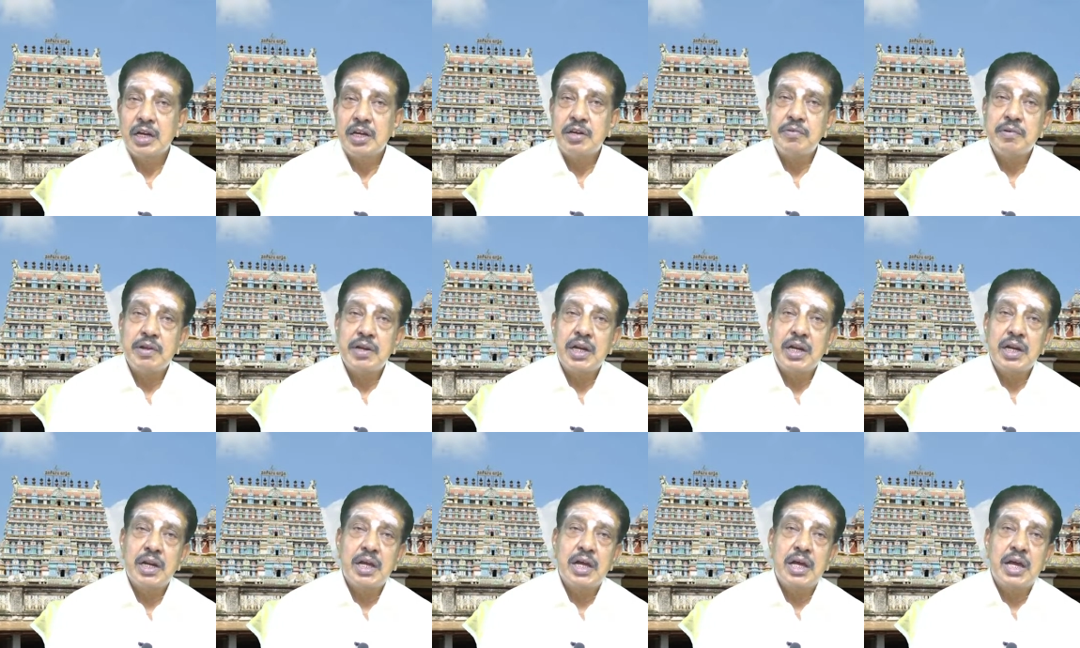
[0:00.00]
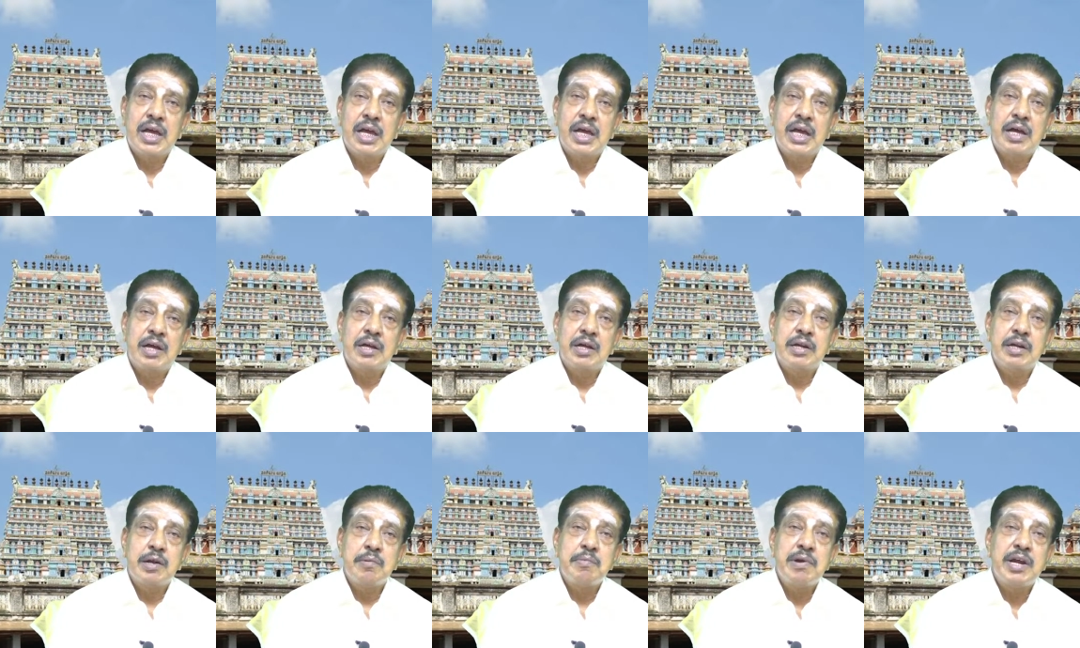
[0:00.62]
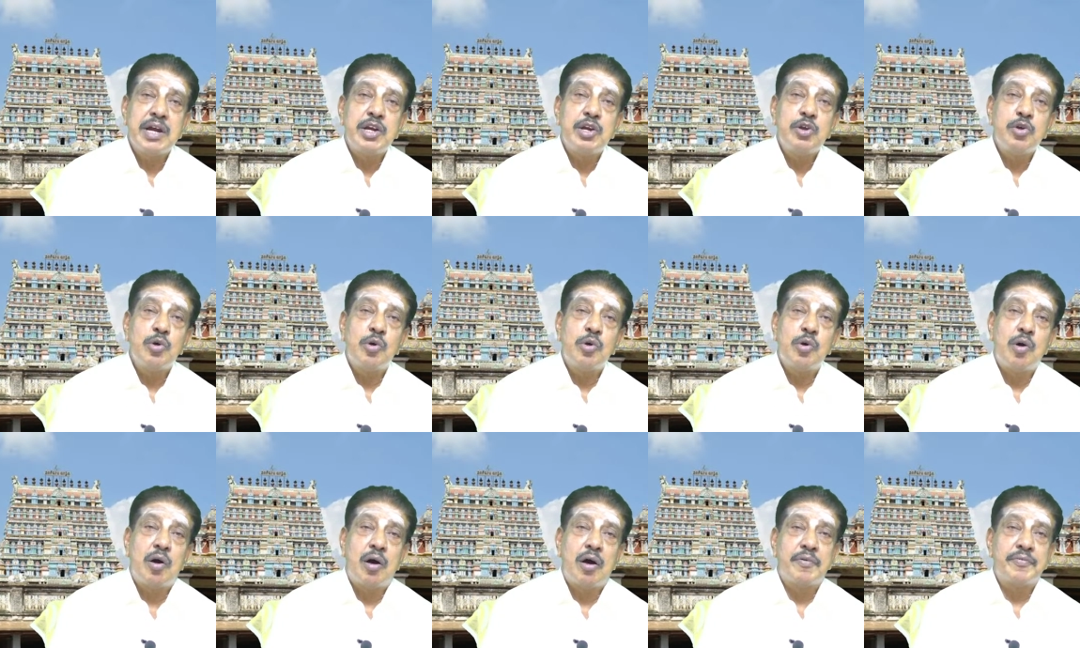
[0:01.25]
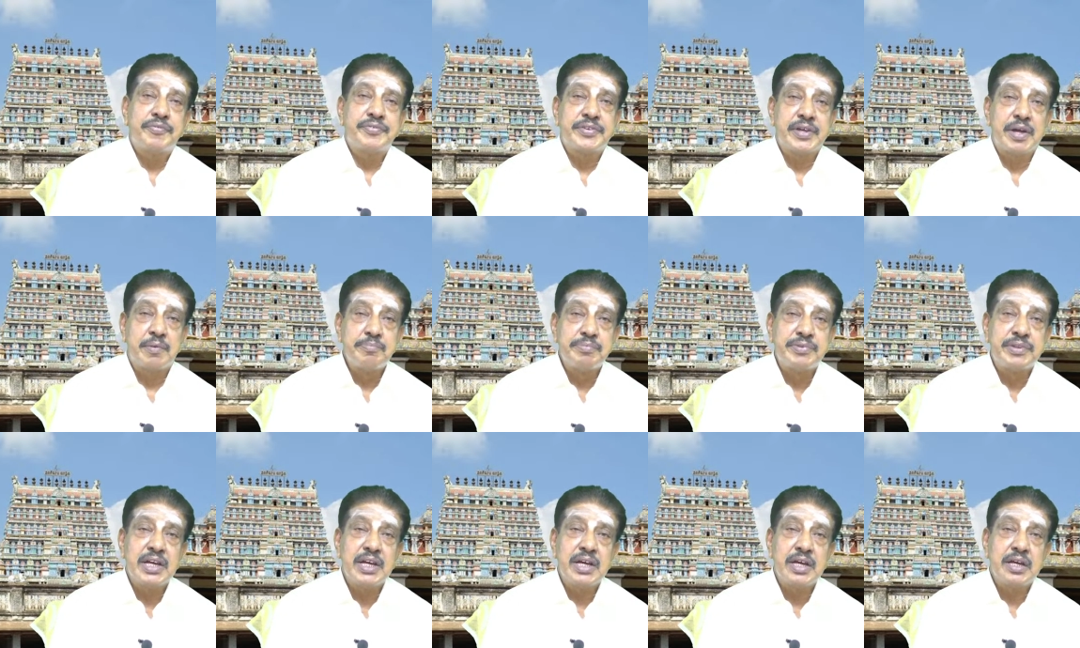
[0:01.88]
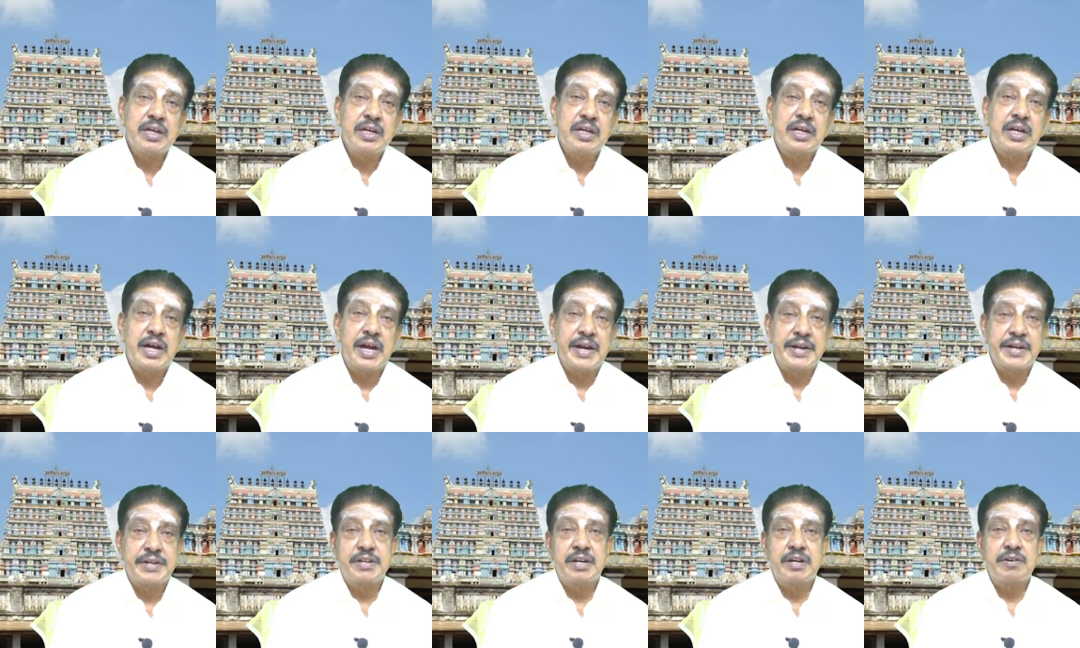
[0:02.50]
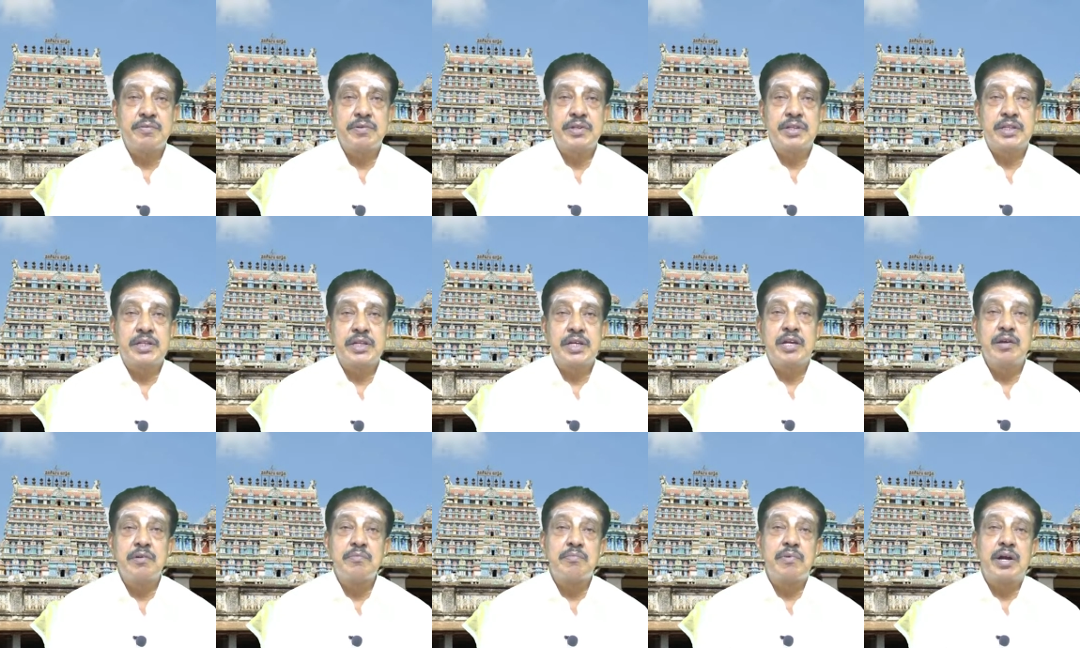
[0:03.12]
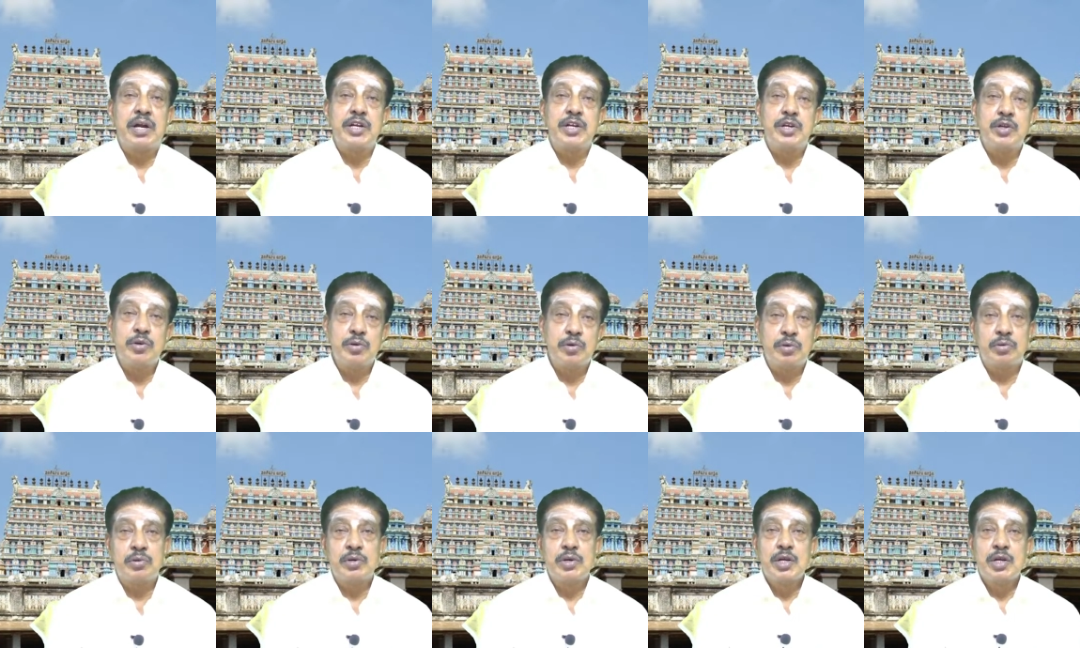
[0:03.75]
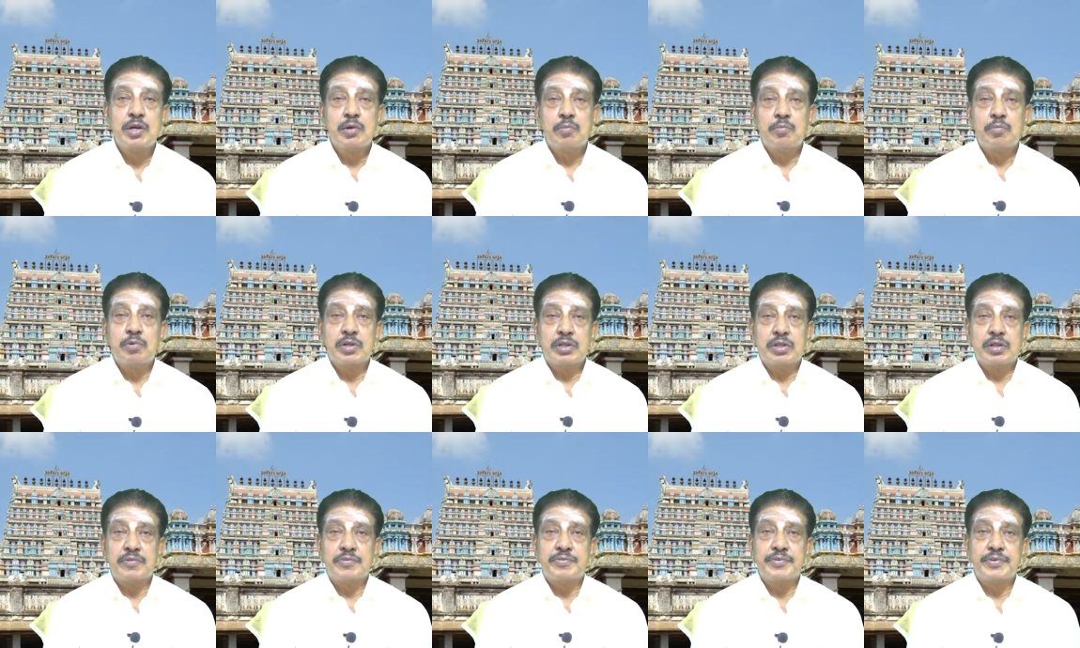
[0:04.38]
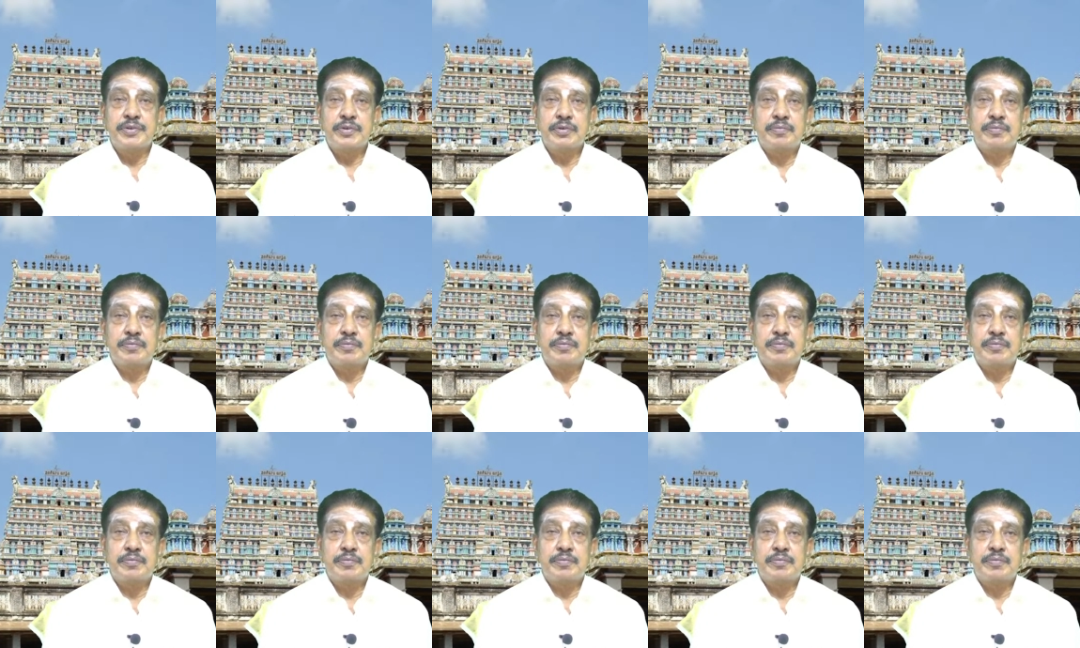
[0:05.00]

will remind you of something connected with him and you, both of you.